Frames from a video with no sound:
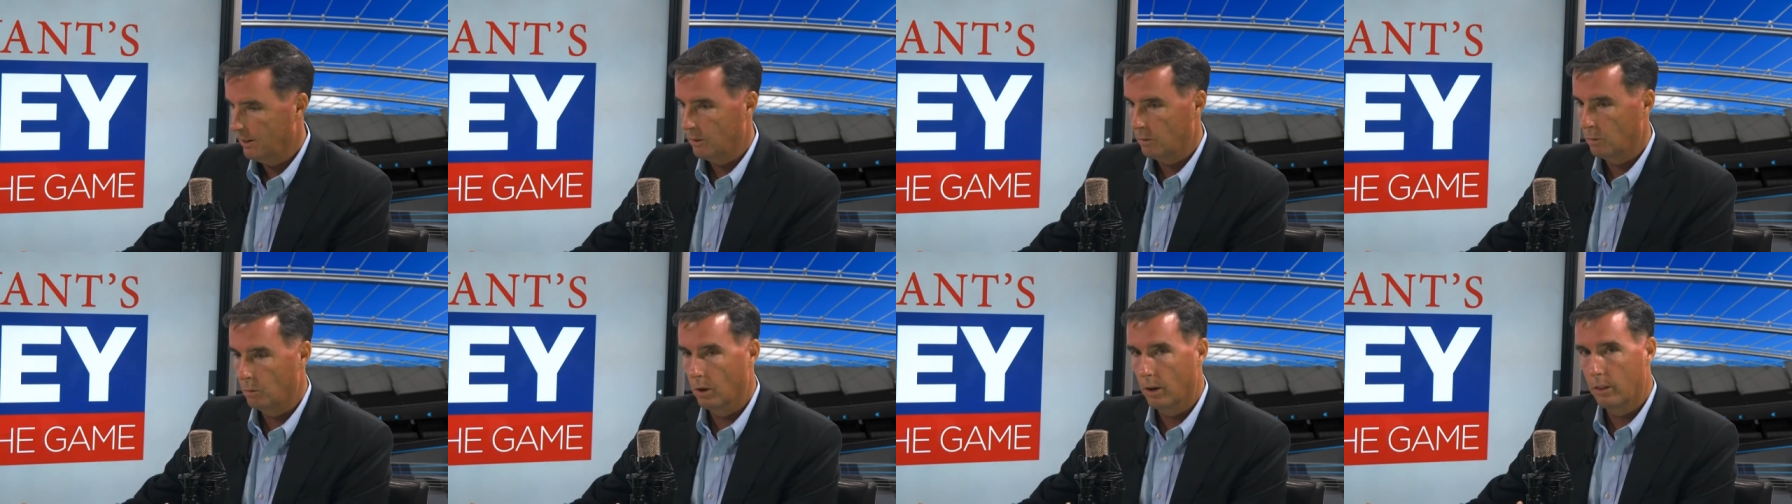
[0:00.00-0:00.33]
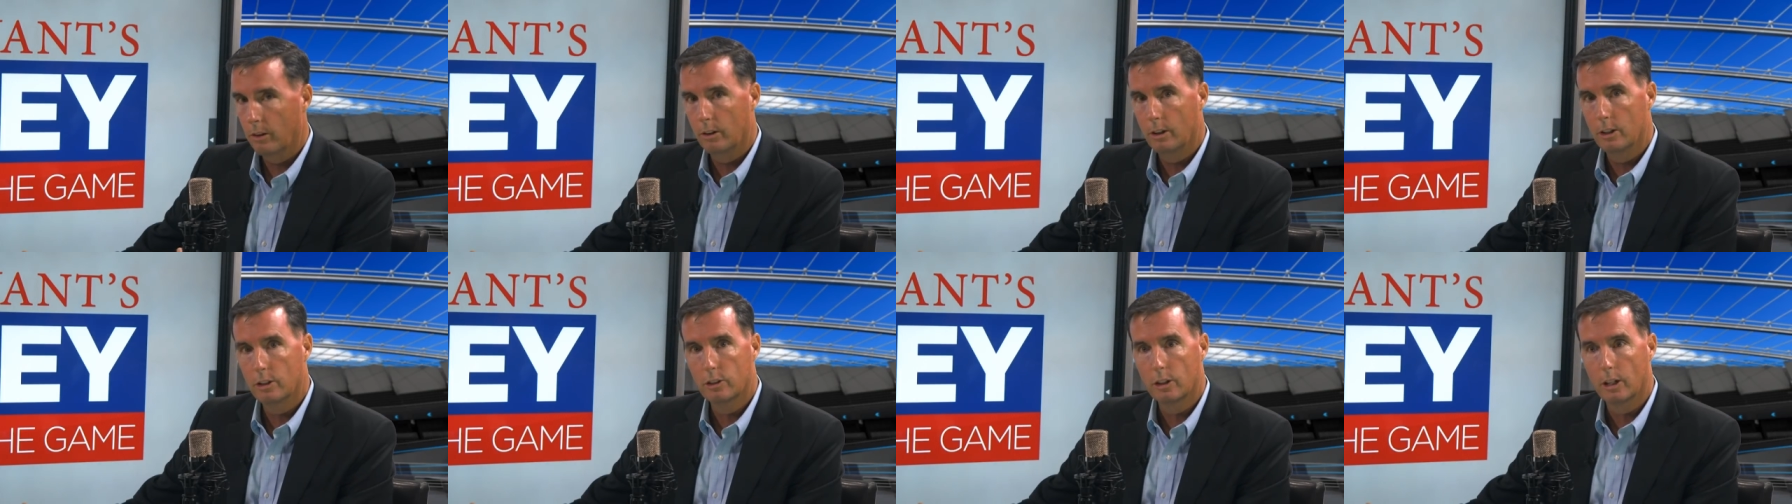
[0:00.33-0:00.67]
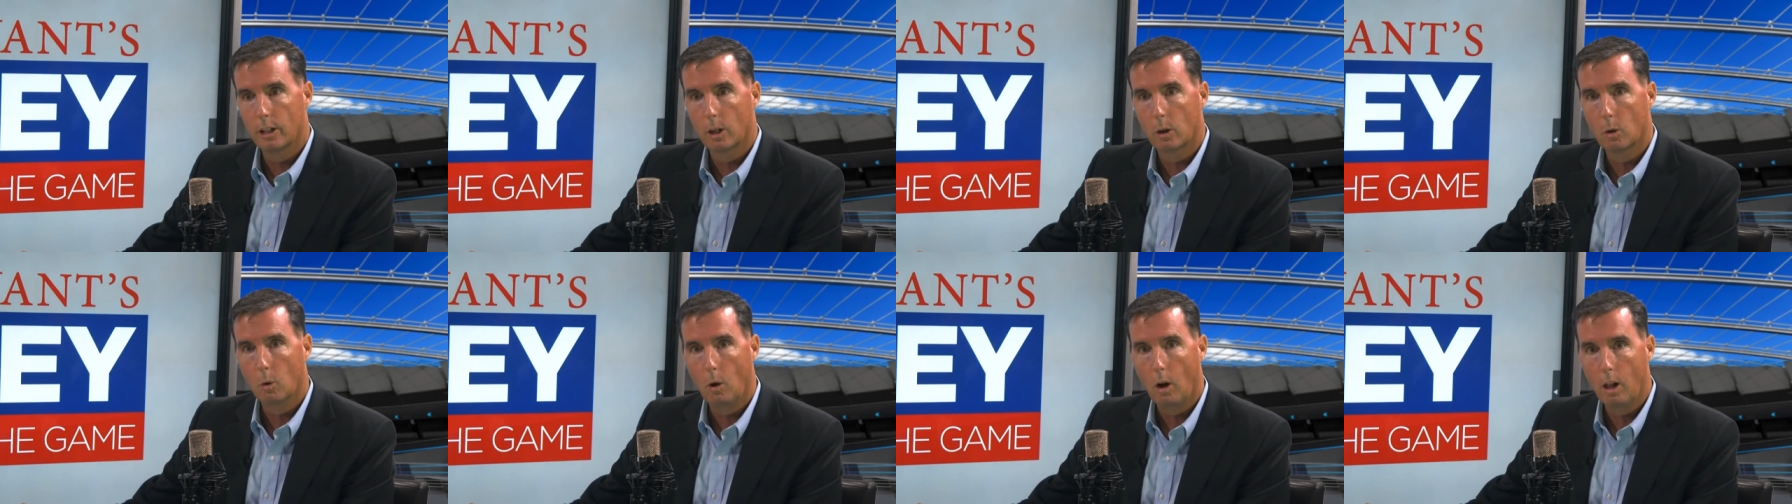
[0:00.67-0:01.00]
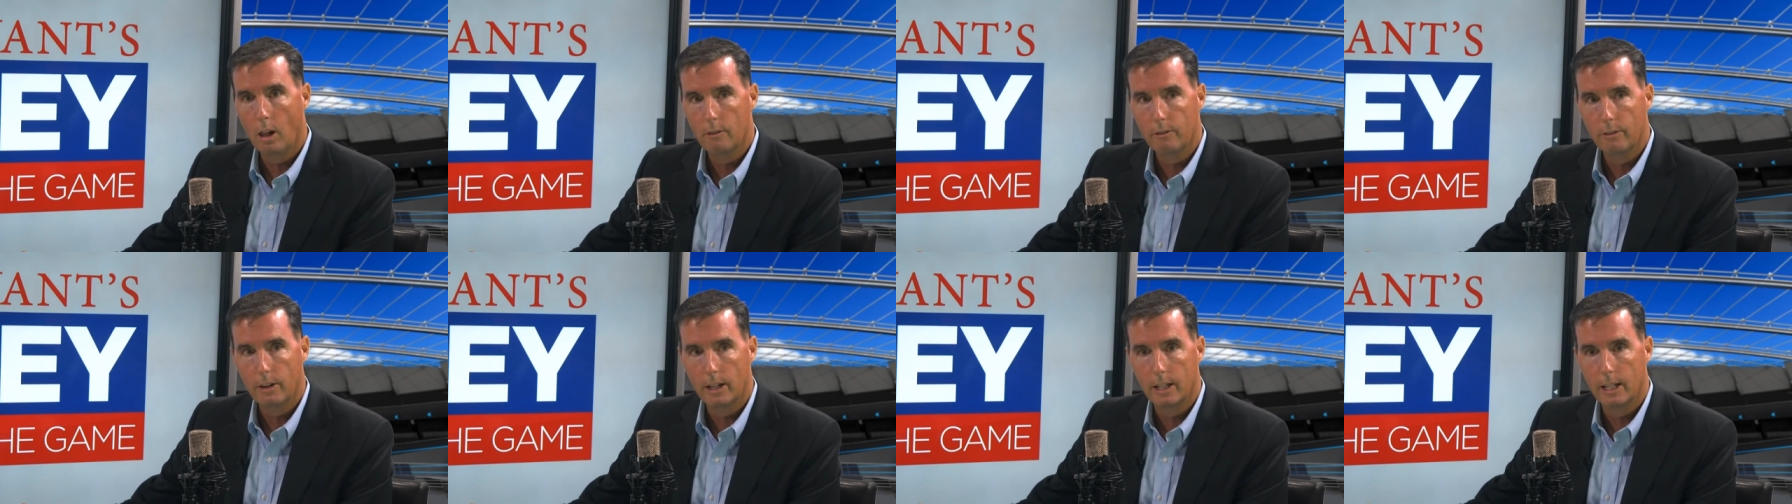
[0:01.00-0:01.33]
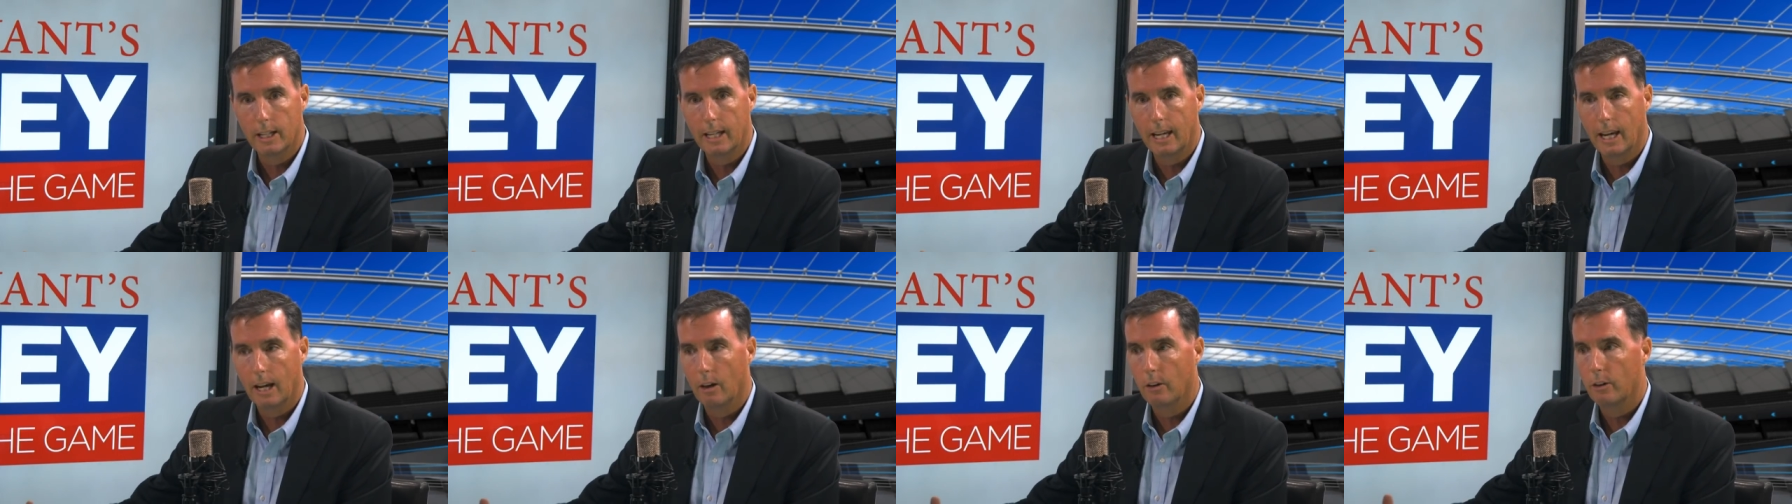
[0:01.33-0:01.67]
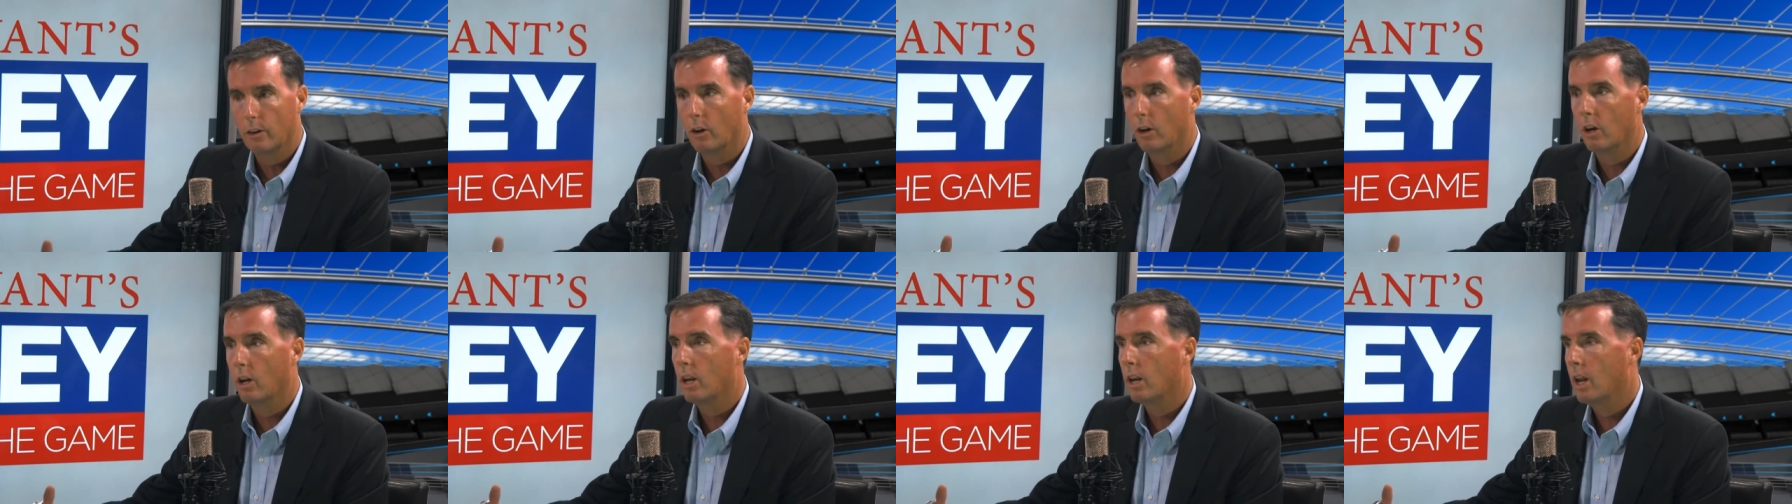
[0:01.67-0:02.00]
whether it's in a qualified account
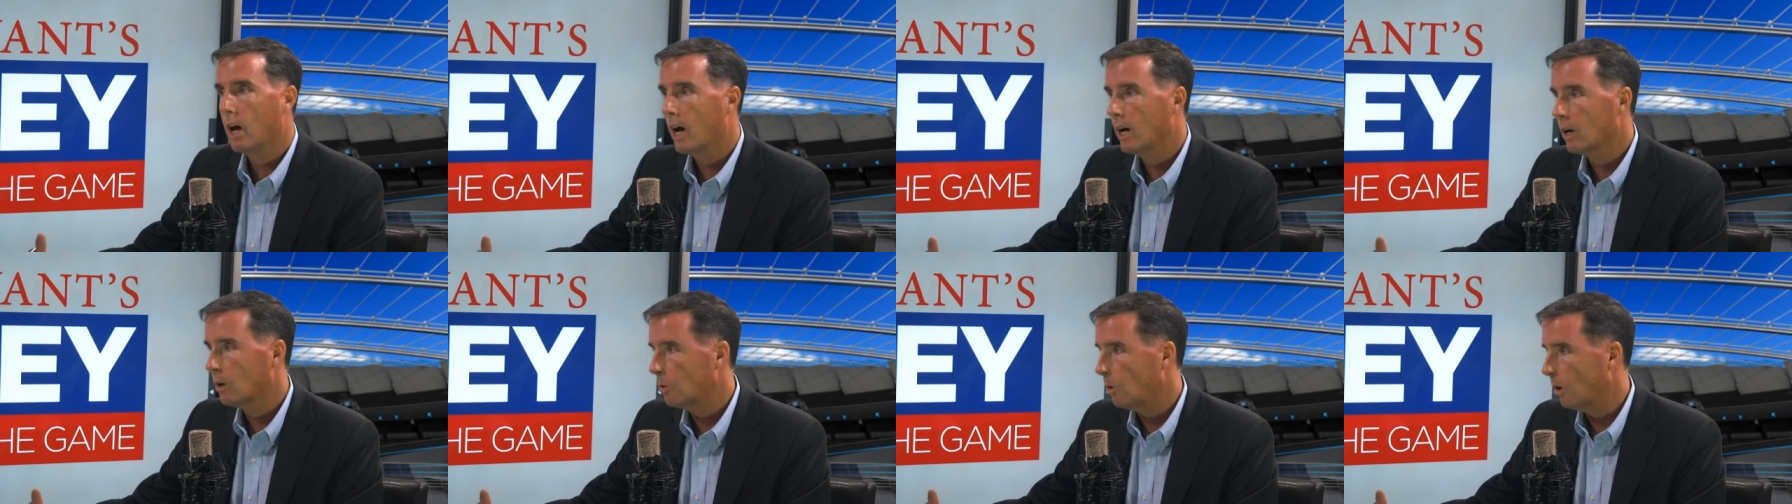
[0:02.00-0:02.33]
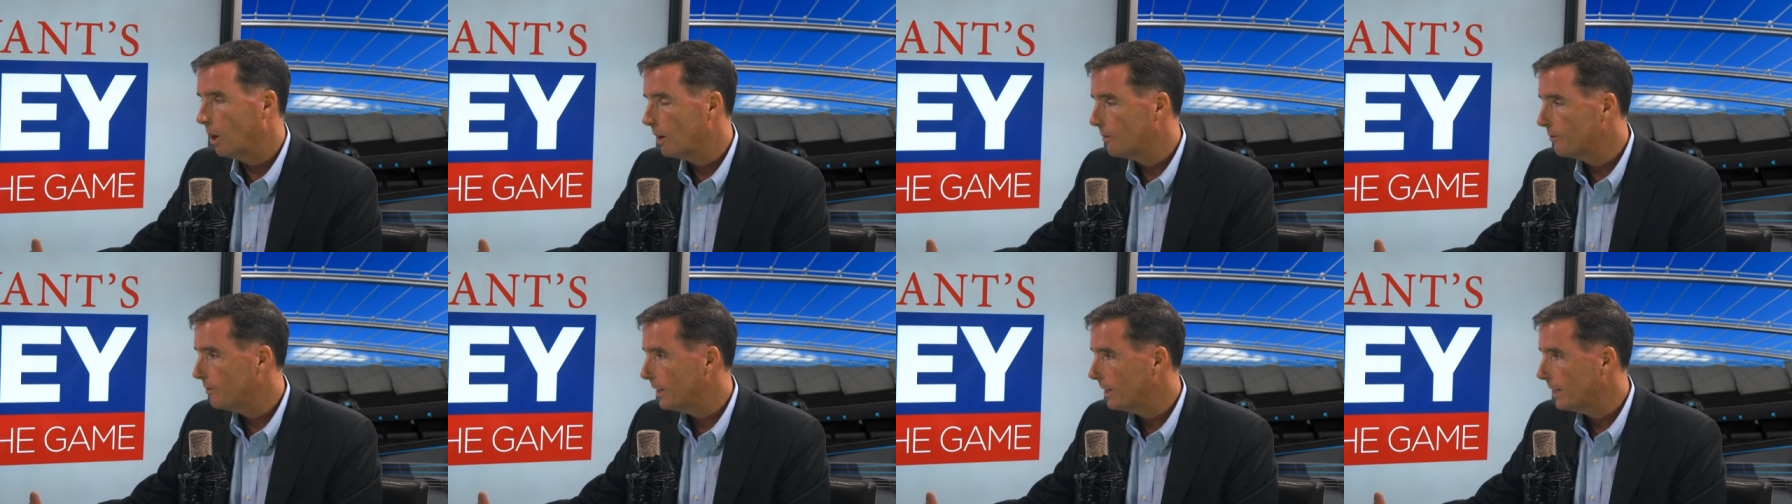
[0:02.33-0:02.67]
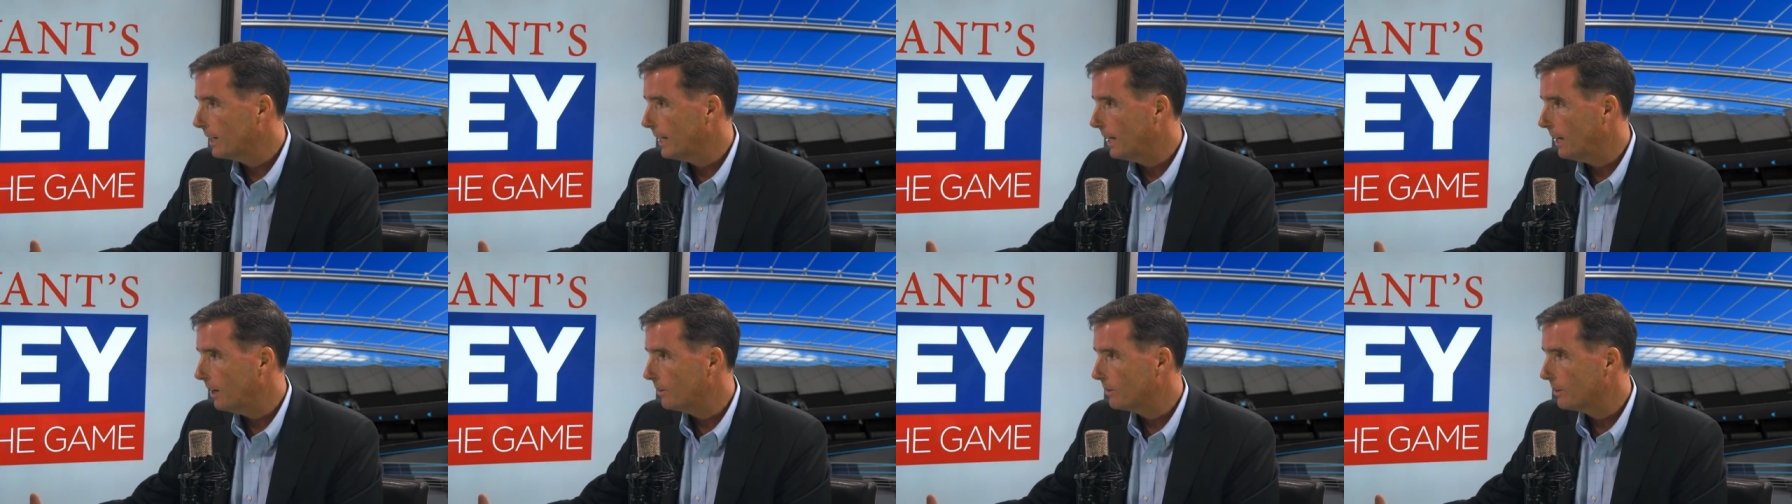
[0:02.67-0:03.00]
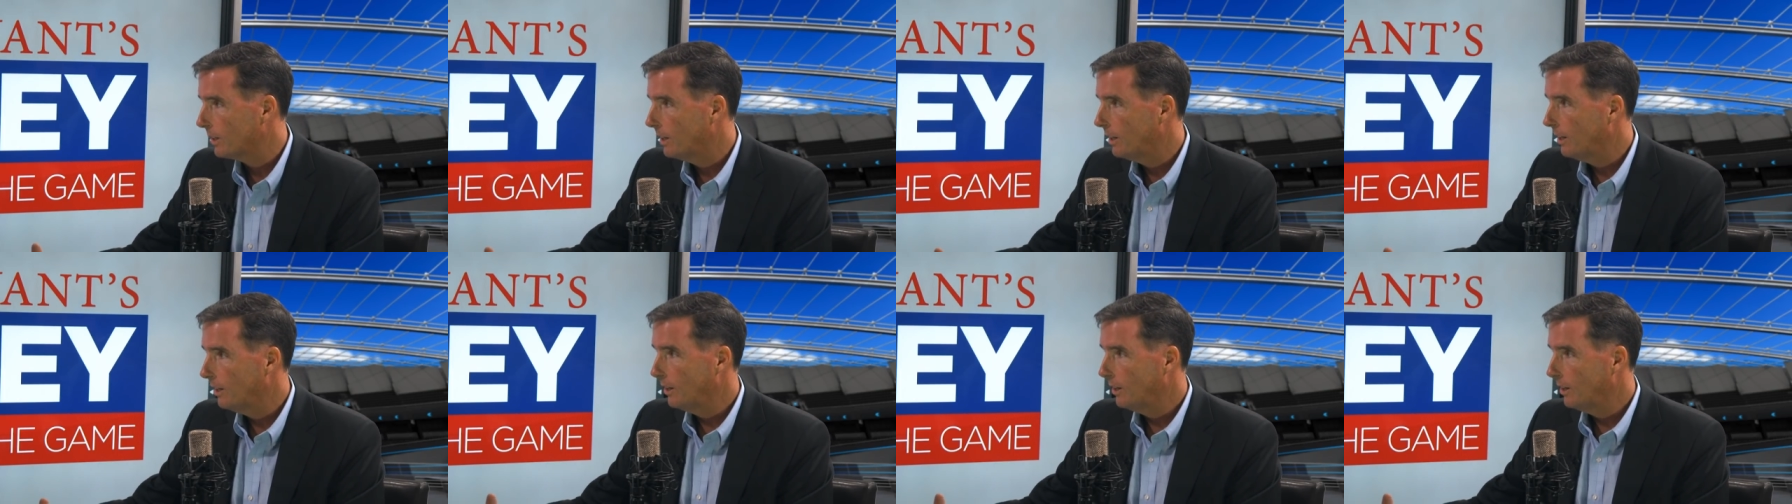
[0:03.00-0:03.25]
or a non qualified account.